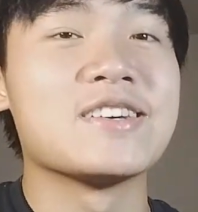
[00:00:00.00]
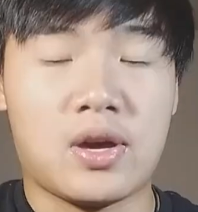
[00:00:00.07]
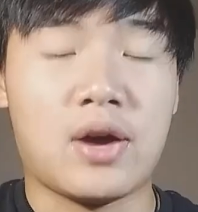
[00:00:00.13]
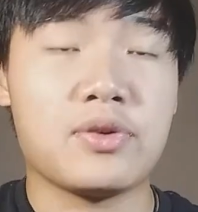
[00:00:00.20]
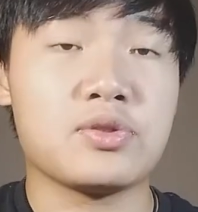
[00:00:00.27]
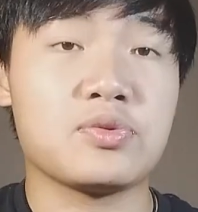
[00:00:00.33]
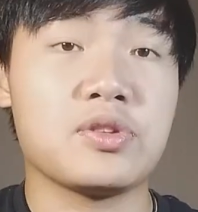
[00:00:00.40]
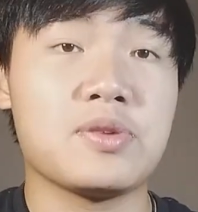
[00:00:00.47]
I
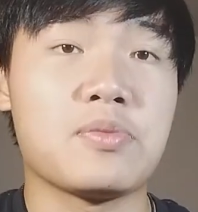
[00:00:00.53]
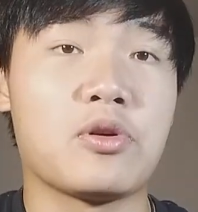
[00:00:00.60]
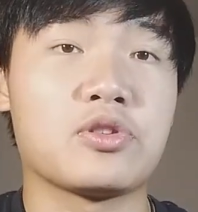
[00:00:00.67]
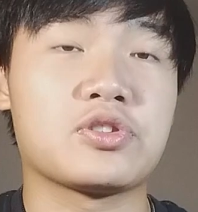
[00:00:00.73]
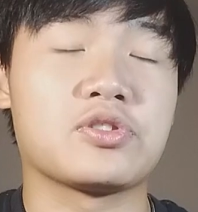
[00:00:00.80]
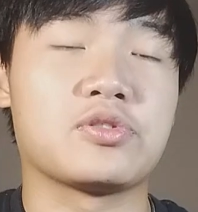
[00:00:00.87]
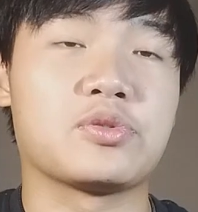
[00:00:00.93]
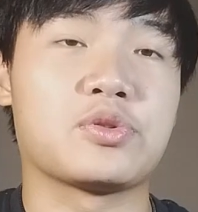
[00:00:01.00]
was really
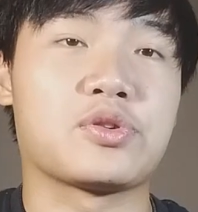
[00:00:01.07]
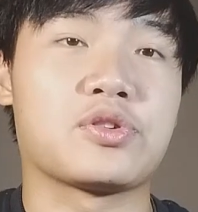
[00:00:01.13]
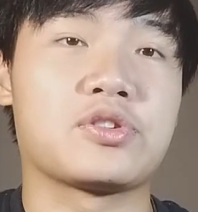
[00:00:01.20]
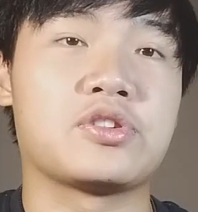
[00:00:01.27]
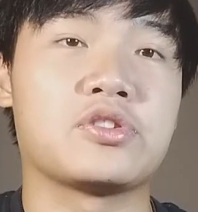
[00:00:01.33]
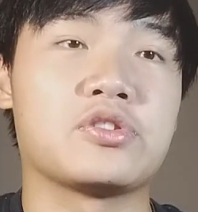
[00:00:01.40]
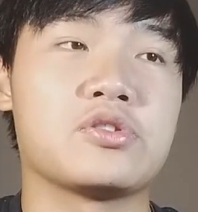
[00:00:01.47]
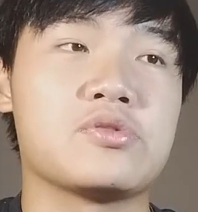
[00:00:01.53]
emotional with her,
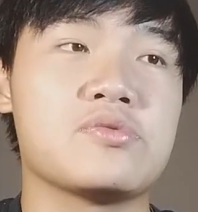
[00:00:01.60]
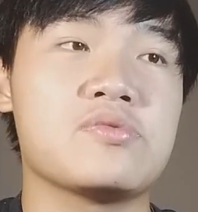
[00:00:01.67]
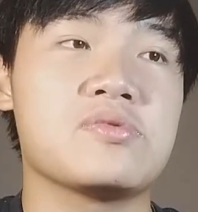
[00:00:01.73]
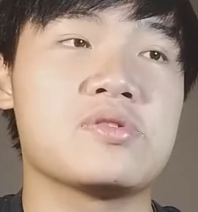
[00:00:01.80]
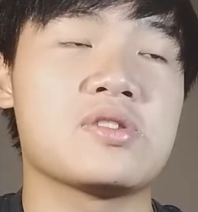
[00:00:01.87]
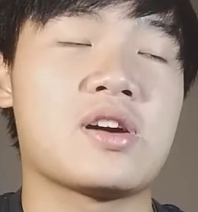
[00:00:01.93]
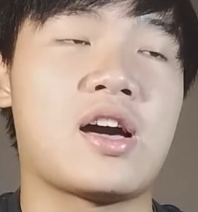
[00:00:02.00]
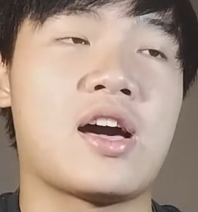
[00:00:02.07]
too.
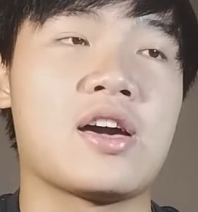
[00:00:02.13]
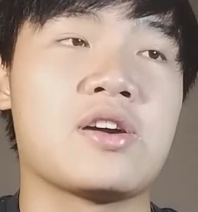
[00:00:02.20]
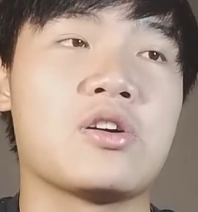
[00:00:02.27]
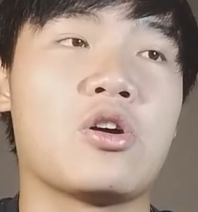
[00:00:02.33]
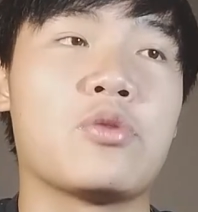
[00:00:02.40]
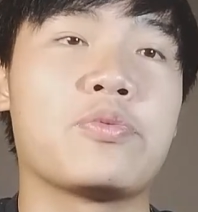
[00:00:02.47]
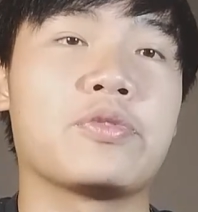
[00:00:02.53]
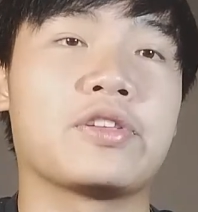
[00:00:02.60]
I,
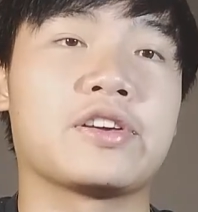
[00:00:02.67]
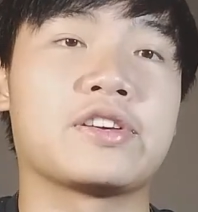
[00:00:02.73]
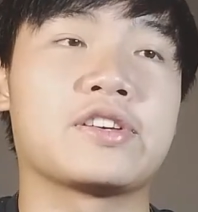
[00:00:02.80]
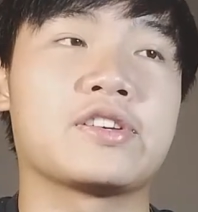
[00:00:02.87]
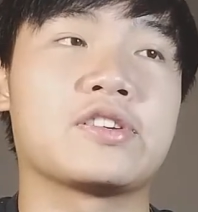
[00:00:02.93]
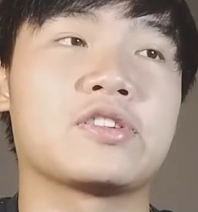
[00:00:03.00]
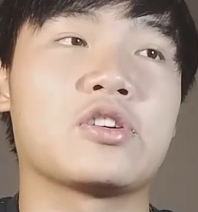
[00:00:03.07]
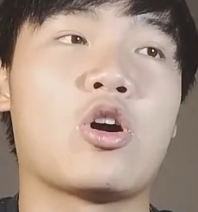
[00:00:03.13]

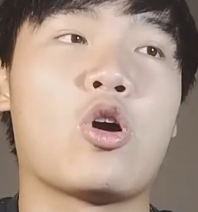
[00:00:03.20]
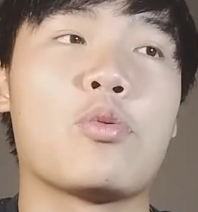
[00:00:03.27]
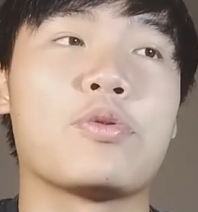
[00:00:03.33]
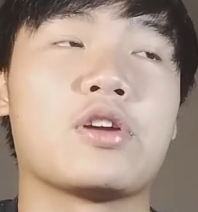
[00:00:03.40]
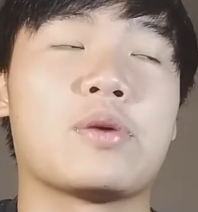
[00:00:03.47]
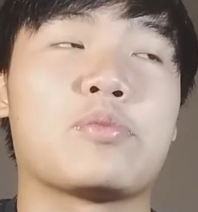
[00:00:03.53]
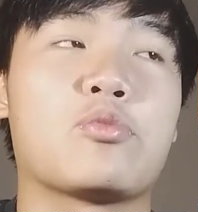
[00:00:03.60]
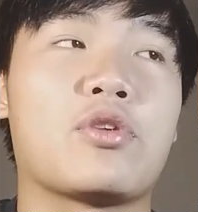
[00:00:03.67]

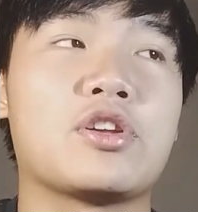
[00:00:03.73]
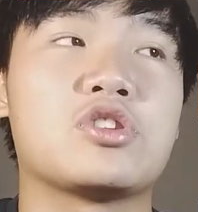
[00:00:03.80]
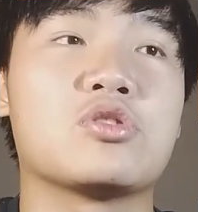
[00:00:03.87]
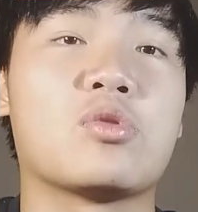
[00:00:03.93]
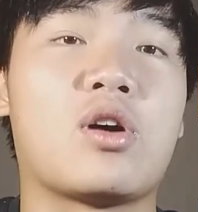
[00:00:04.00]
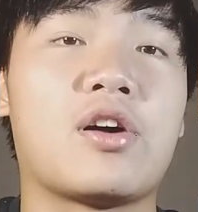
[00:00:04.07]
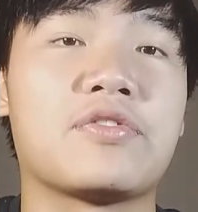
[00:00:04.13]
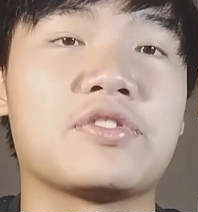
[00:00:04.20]
opened up way
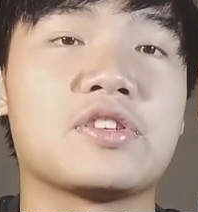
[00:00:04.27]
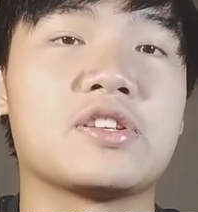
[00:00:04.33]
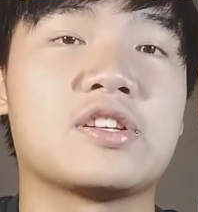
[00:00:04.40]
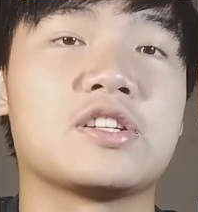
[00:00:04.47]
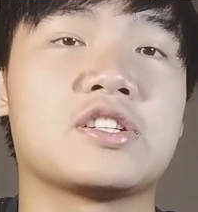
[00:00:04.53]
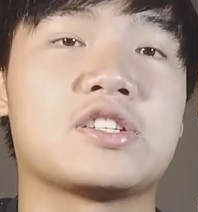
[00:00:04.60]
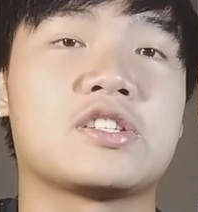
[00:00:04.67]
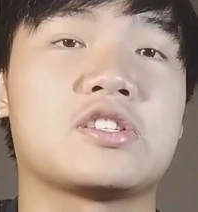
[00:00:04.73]
too
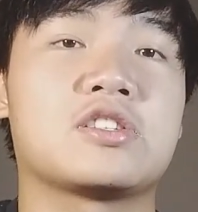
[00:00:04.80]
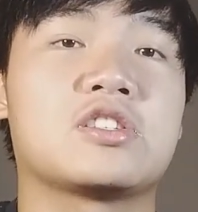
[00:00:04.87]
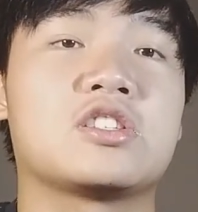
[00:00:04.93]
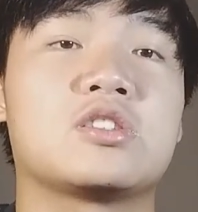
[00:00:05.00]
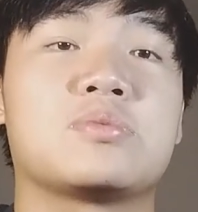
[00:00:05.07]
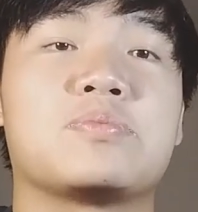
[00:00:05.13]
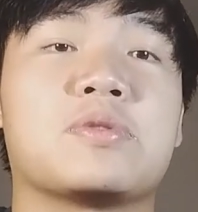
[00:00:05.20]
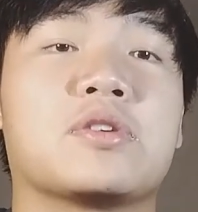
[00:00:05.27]
often, just
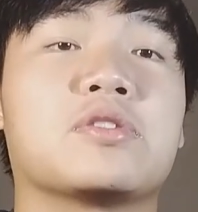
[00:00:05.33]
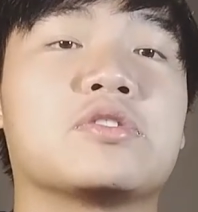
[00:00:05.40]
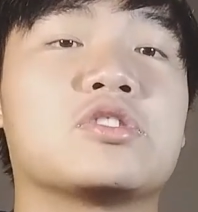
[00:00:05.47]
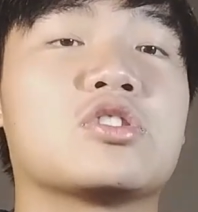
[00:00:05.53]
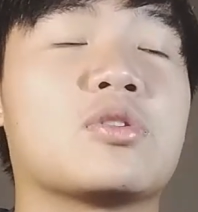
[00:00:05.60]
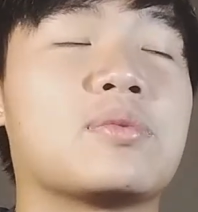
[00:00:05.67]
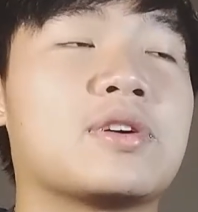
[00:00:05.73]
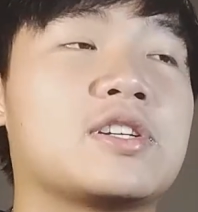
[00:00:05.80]
spilled
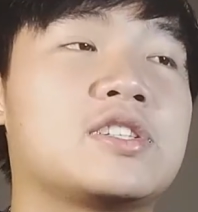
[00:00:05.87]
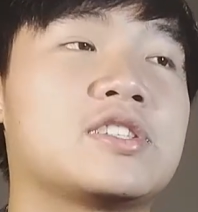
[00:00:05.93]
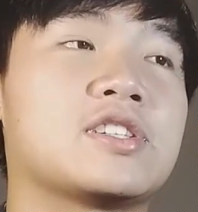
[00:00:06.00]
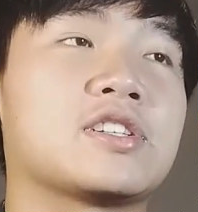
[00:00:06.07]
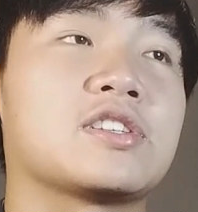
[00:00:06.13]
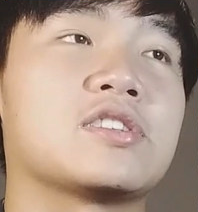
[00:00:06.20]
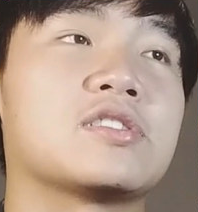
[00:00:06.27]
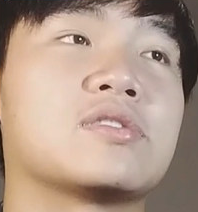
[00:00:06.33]
so much,
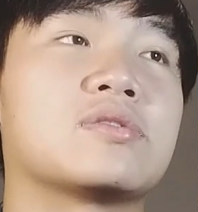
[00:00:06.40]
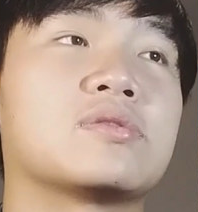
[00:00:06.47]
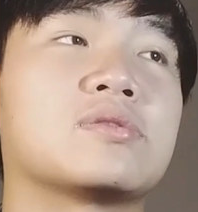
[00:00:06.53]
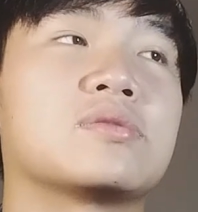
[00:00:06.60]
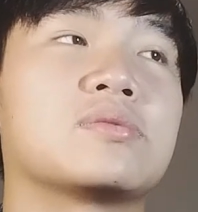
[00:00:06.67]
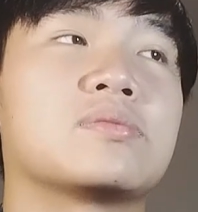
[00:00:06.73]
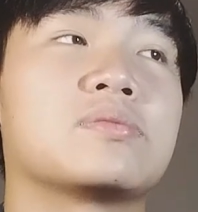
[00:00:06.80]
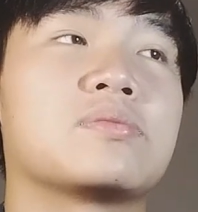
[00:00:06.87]
like, you
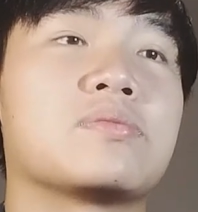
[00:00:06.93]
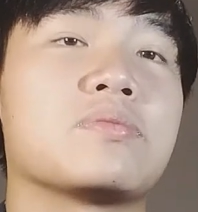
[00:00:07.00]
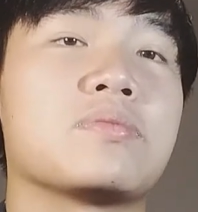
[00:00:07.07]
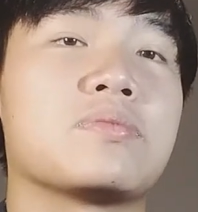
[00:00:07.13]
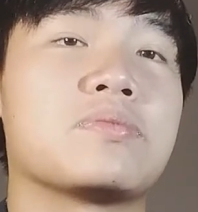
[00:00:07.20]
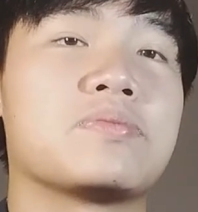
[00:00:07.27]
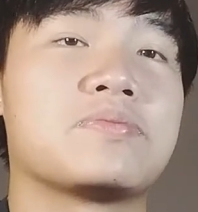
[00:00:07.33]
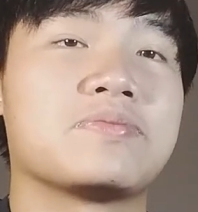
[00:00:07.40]

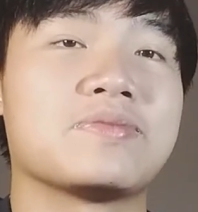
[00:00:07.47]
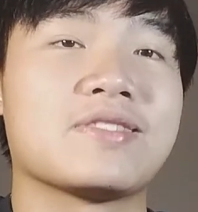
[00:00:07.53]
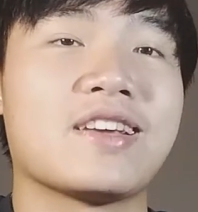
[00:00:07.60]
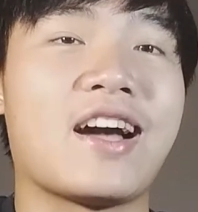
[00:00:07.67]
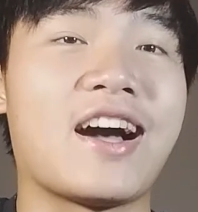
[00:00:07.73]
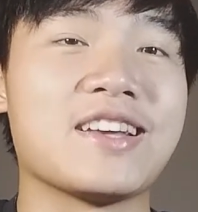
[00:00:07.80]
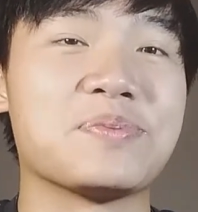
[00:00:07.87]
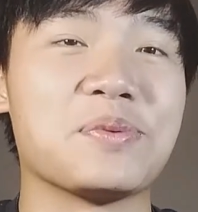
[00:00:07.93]
know.
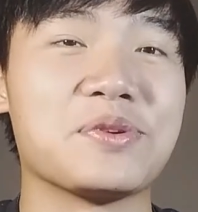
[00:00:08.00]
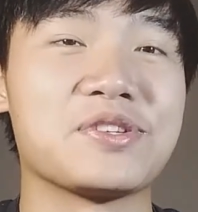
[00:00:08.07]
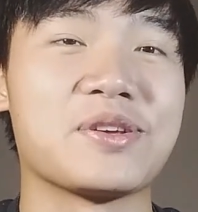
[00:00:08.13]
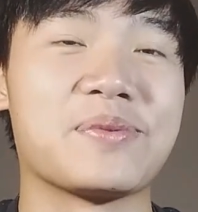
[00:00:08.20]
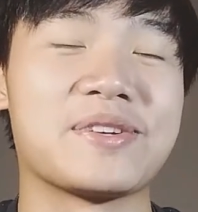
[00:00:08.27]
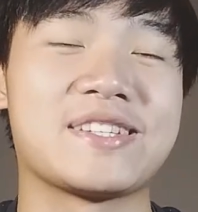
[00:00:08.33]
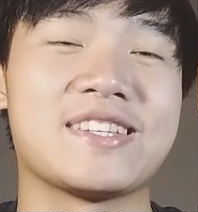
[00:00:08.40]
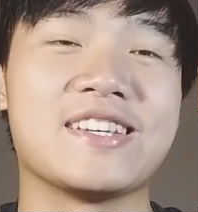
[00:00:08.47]
I spilled
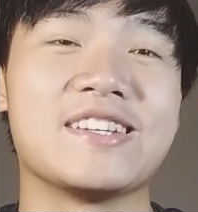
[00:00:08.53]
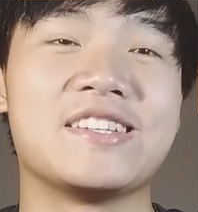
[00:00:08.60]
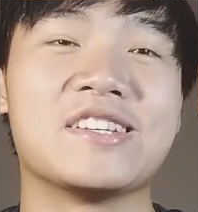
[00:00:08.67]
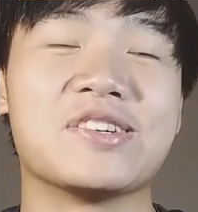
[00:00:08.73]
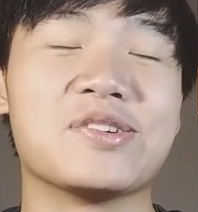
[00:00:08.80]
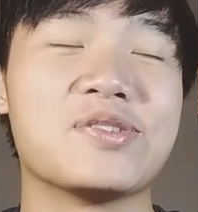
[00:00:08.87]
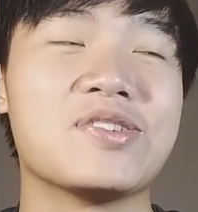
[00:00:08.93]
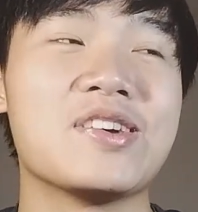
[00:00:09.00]
so much seed,
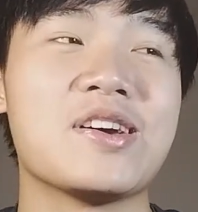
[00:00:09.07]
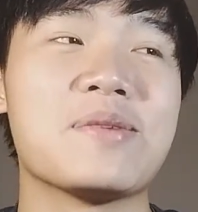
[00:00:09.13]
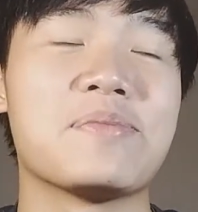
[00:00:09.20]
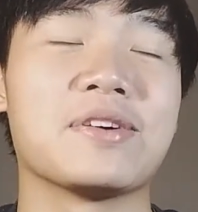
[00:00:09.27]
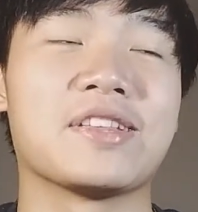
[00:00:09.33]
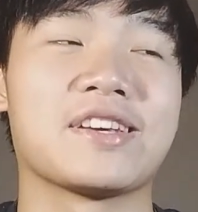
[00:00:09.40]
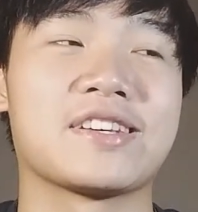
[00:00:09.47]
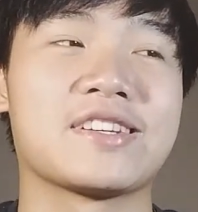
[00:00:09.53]
too,
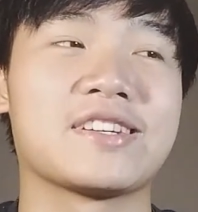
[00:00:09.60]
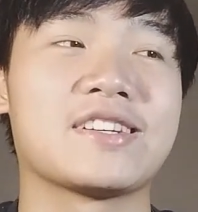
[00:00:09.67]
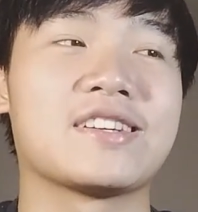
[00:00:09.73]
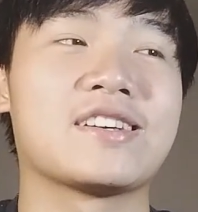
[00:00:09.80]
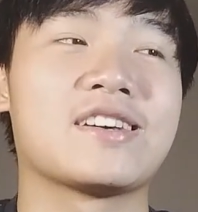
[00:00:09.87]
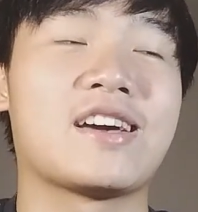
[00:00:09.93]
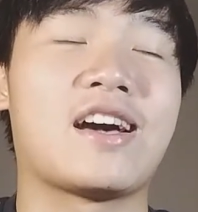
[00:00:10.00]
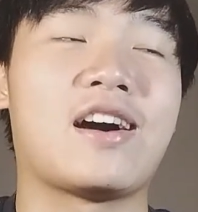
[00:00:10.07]
but, like,
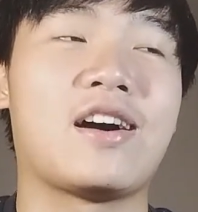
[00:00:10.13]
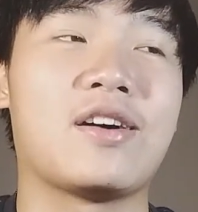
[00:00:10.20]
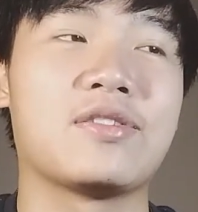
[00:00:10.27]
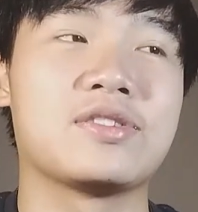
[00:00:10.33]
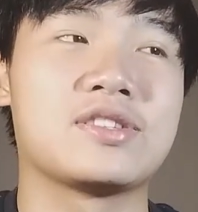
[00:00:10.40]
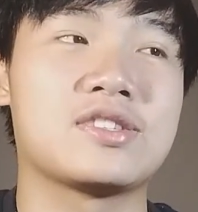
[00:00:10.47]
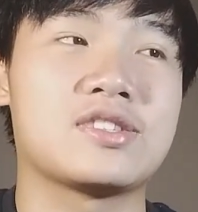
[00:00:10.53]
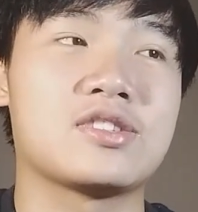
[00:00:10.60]
I
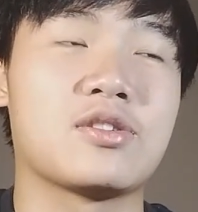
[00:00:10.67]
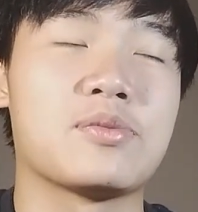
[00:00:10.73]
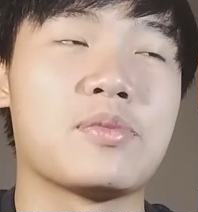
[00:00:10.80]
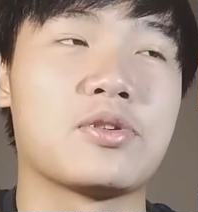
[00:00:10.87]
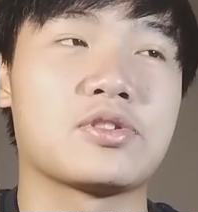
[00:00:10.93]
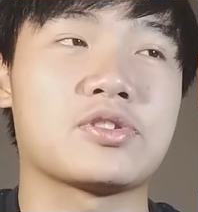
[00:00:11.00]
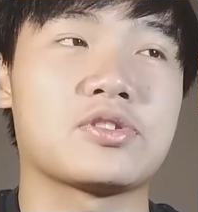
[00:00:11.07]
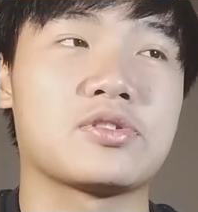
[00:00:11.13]
was so
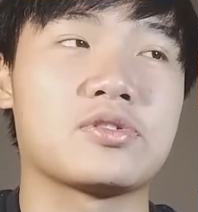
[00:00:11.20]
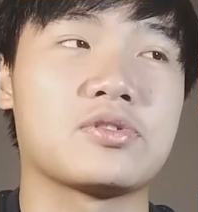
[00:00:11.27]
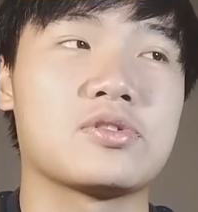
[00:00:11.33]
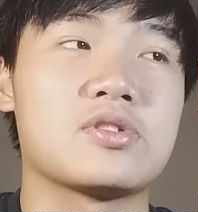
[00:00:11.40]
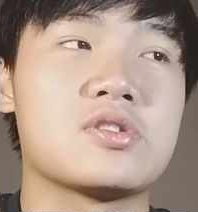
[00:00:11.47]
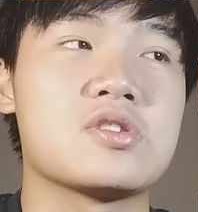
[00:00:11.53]
emotional.